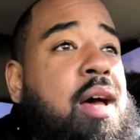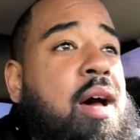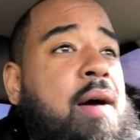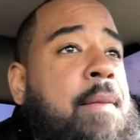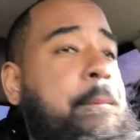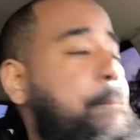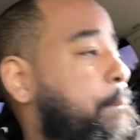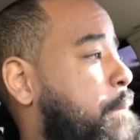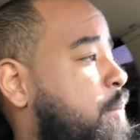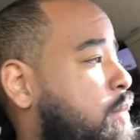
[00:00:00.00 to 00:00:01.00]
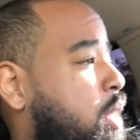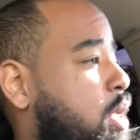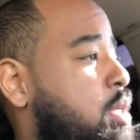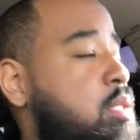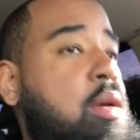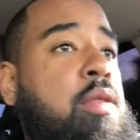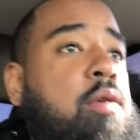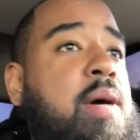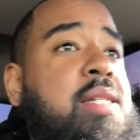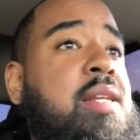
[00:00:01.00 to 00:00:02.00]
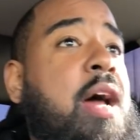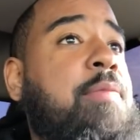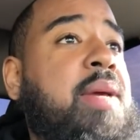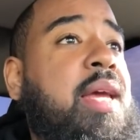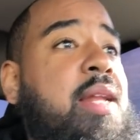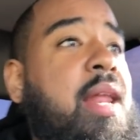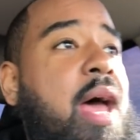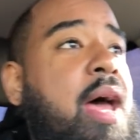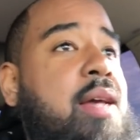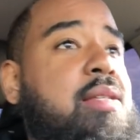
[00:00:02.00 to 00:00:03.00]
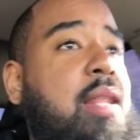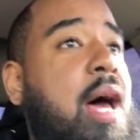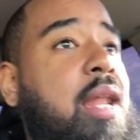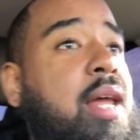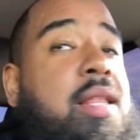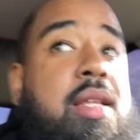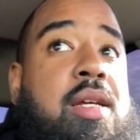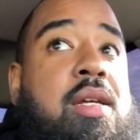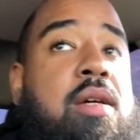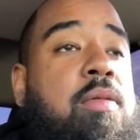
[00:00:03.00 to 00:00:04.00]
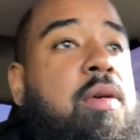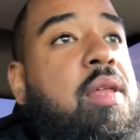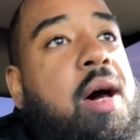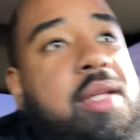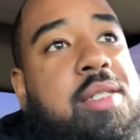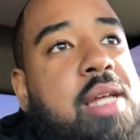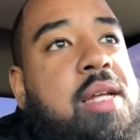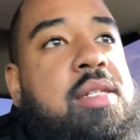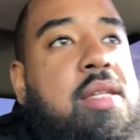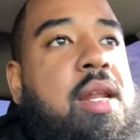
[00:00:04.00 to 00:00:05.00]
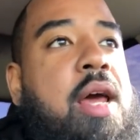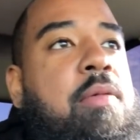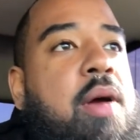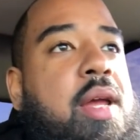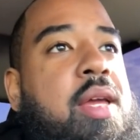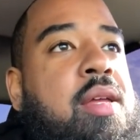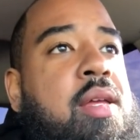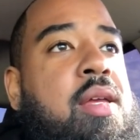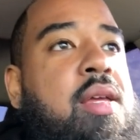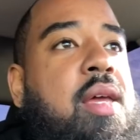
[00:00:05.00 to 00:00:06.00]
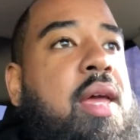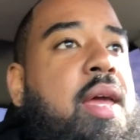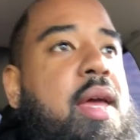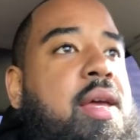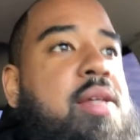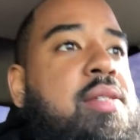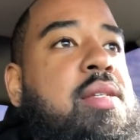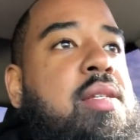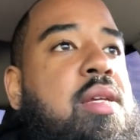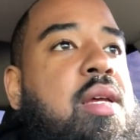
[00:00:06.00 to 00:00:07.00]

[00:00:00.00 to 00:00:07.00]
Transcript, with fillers: Um, so the question I've been getting asked a lot lately with all these changes in networking is,